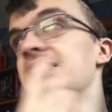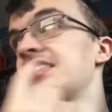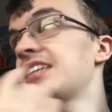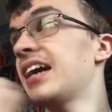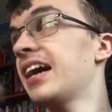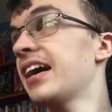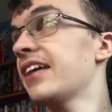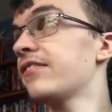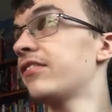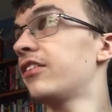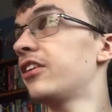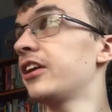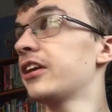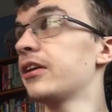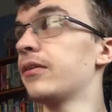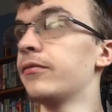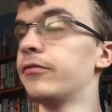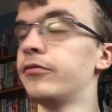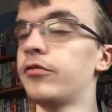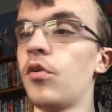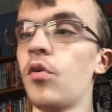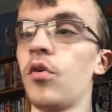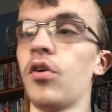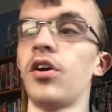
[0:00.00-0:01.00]
Die Volume
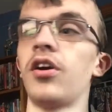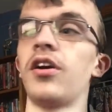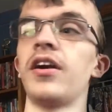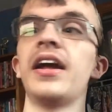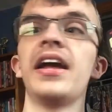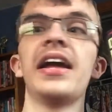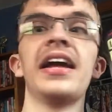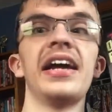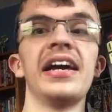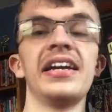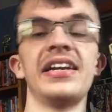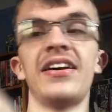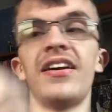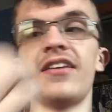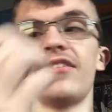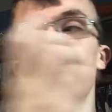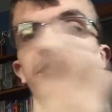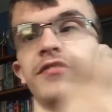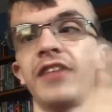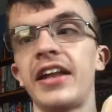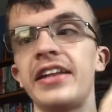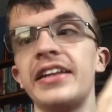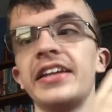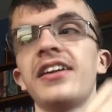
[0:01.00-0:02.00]
4, and I
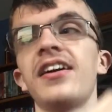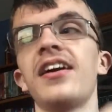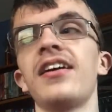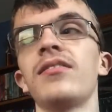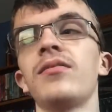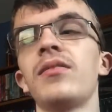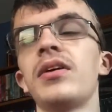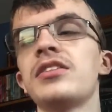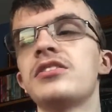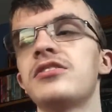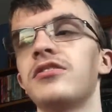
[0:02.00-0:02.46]
finally got Once